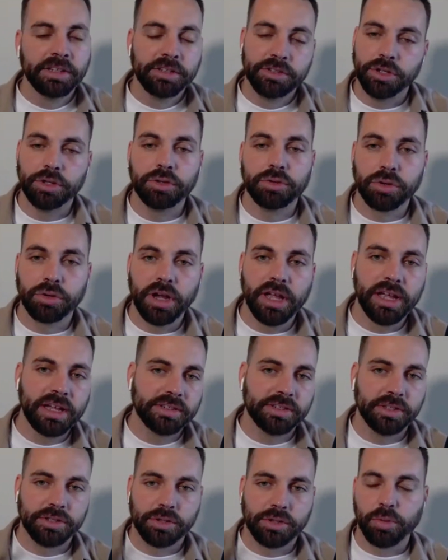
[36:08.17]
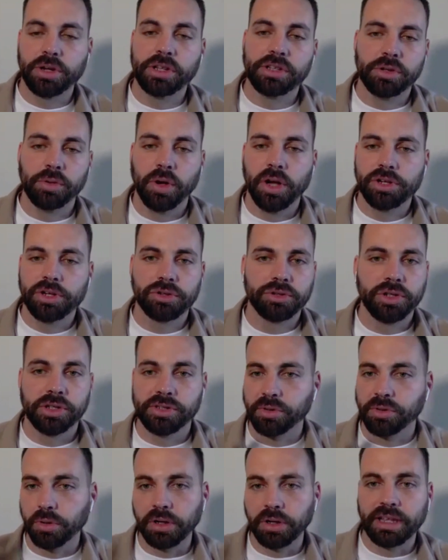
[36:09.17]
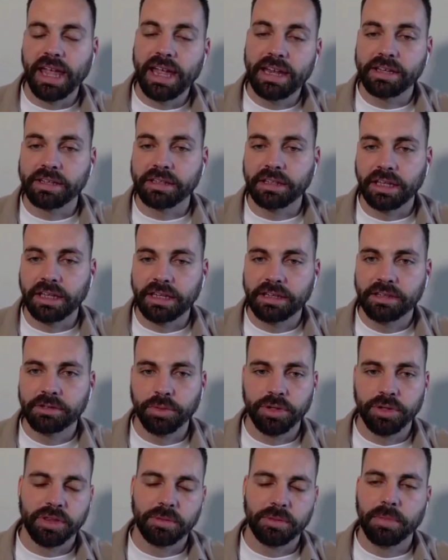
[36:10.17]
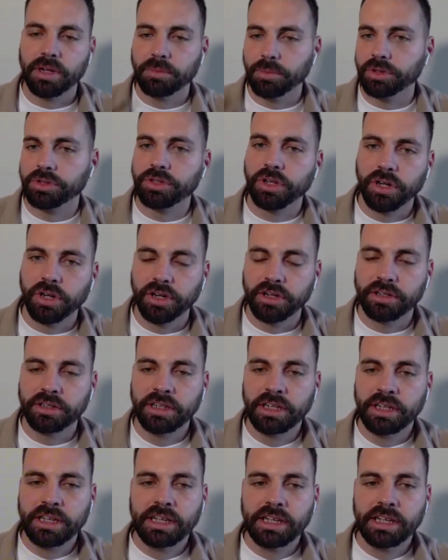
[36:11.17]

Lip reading: 2 grand to 2,200 just organically with a minimal turn,